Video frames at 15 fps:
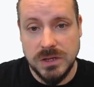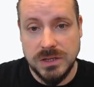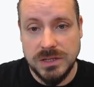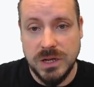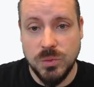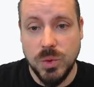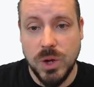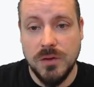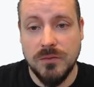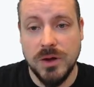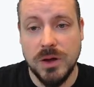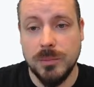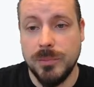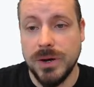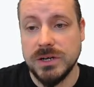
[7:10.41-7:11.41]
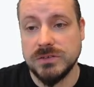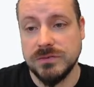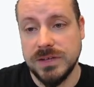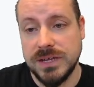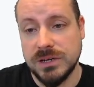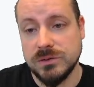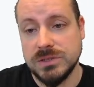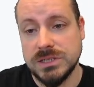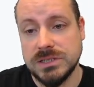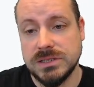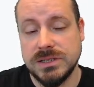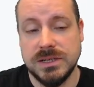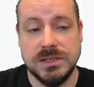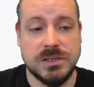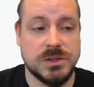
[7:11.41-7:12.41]
Then we have a bunch of languages
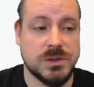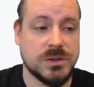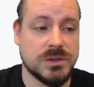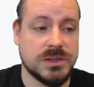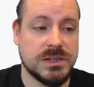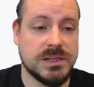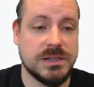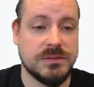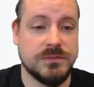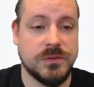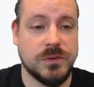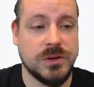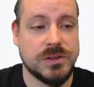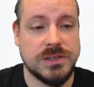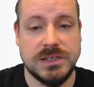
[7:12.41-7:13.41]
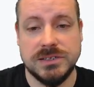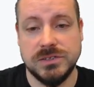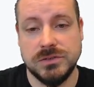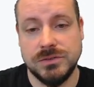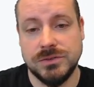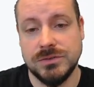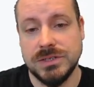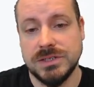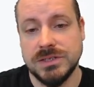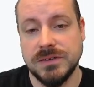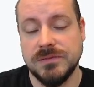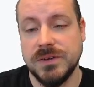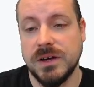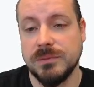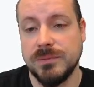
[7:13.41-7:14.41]
that currently for the test strings have
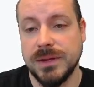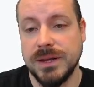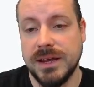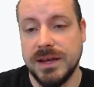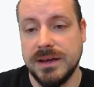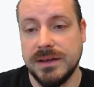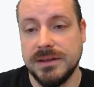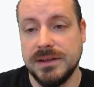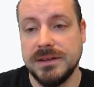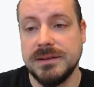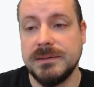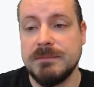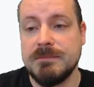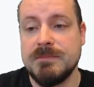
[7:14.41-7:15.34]
not been added.